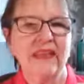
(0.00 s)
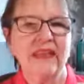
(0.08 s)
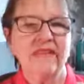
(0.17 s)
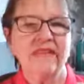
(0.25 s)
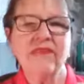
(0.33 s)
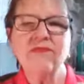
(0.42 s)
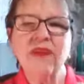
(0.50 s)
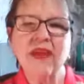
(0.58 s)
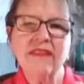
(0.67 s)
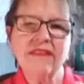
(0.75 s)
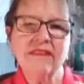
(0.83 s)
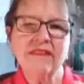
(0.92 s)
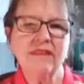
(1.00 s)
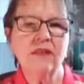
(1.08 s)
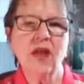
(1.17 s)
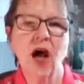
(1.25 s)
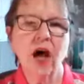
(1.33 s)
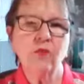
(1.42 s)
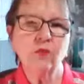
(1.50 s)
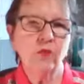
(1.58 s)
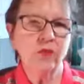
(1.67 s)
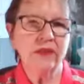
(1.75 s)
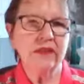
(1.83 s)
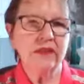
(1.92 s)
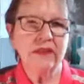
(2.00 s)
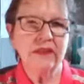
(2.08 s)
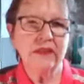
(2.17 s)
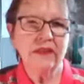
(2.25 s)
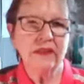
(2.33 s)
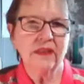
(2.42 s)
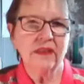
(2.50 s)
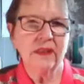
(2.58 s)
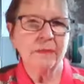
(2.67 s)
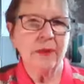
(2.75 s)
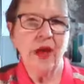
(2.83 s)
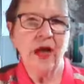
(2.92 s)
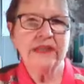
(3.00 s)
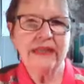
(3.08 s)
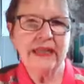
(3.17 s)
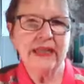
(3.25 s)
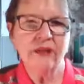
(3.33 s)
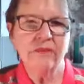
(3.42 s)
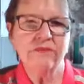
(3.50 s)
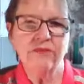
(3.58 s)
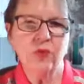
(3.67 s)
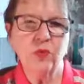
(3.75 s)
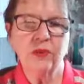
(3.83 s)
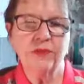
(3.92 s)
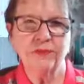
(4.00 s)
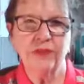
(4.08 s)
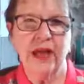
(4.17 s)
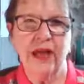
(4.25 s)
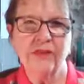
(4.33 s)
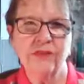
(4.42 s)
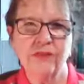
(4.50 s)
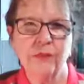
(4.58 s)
See, faith is not really a Pollyanna view of life.